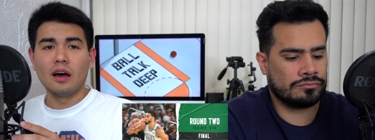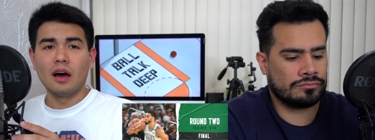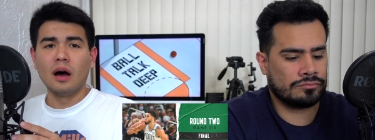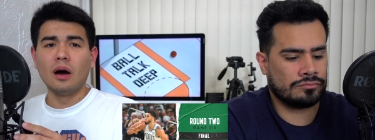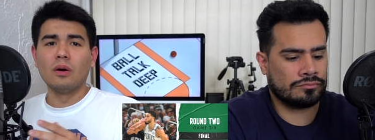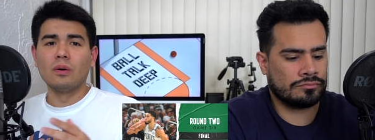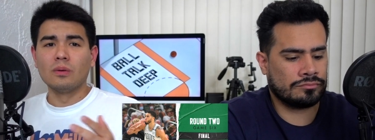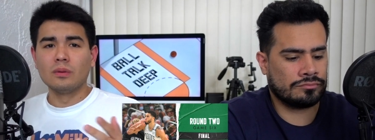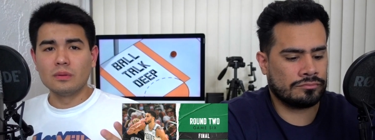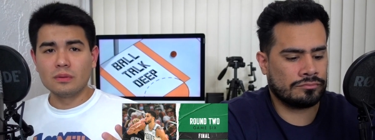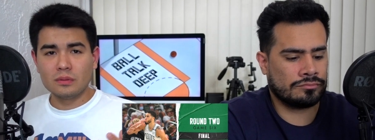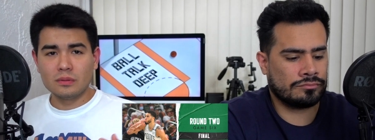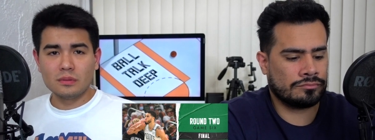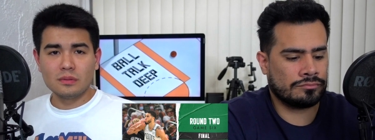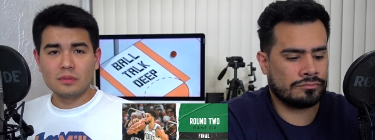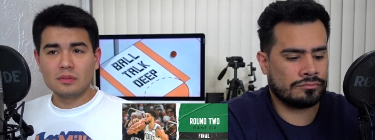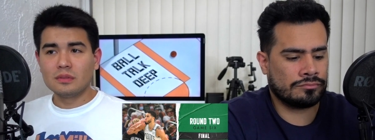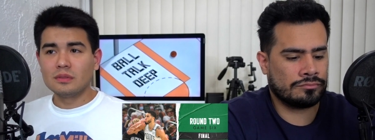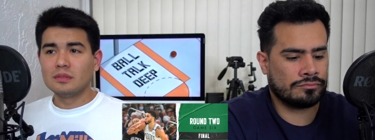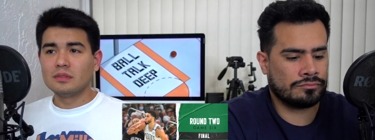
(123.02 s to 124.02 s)
Speaker 1: oh
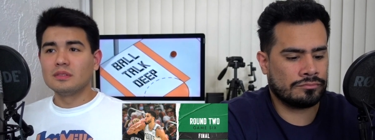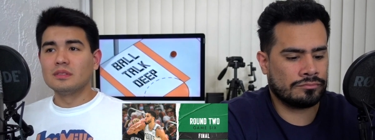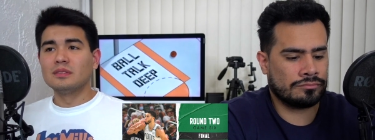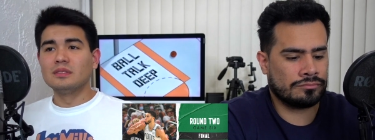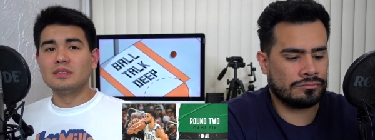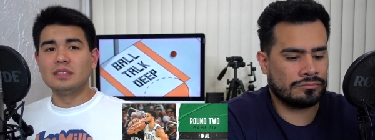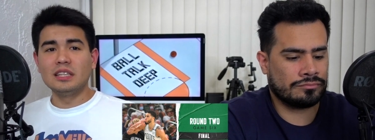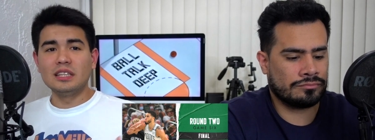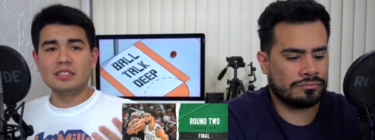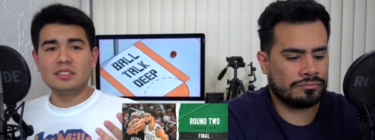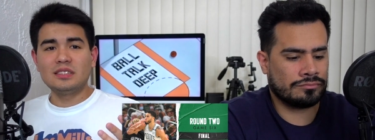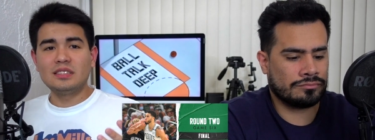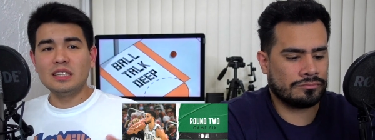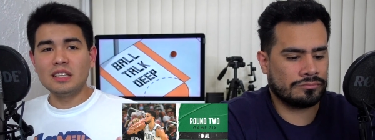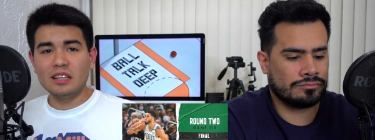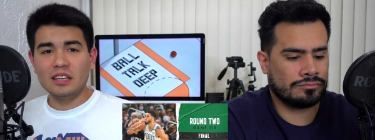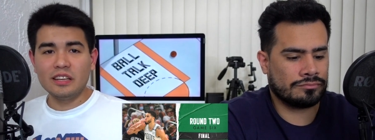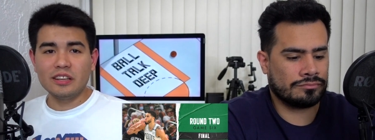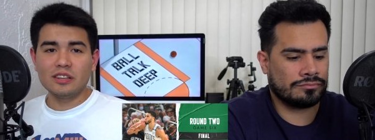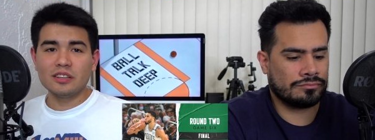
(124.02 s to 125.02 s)
these
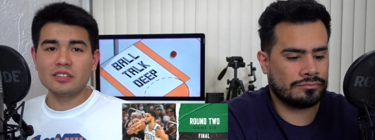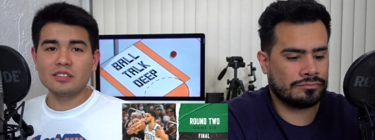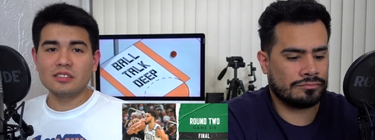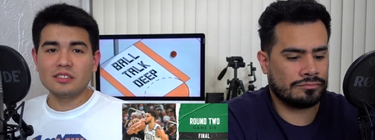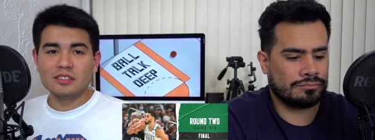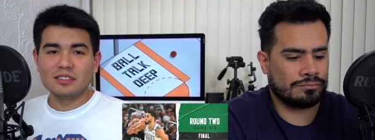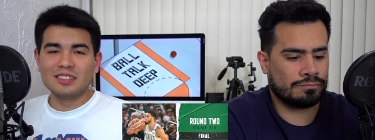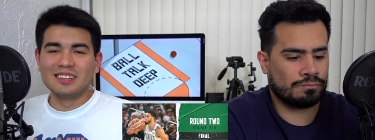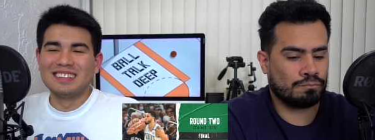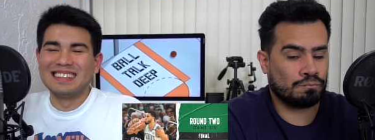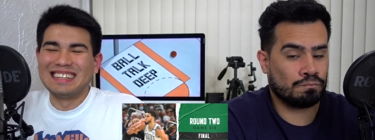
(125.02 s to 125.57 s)
D leaguers.